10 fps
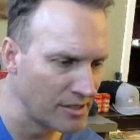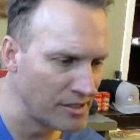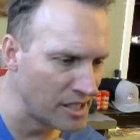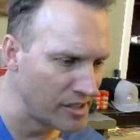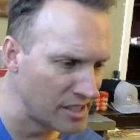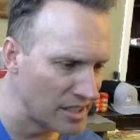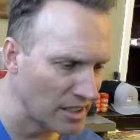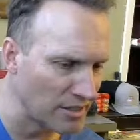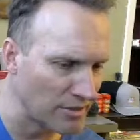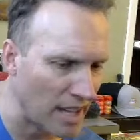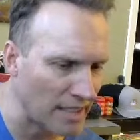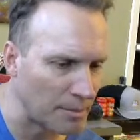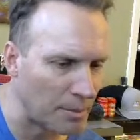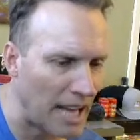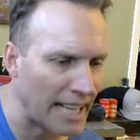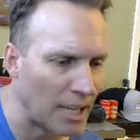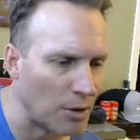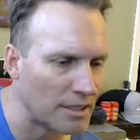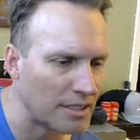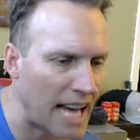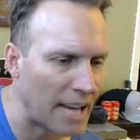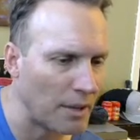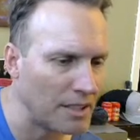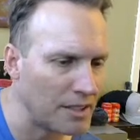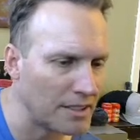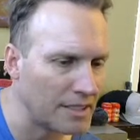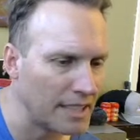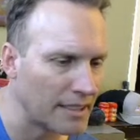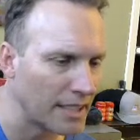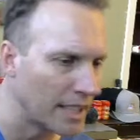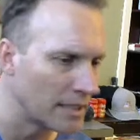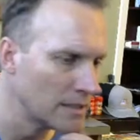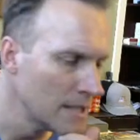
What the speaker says: a lot of supply going sideways. You can see it there.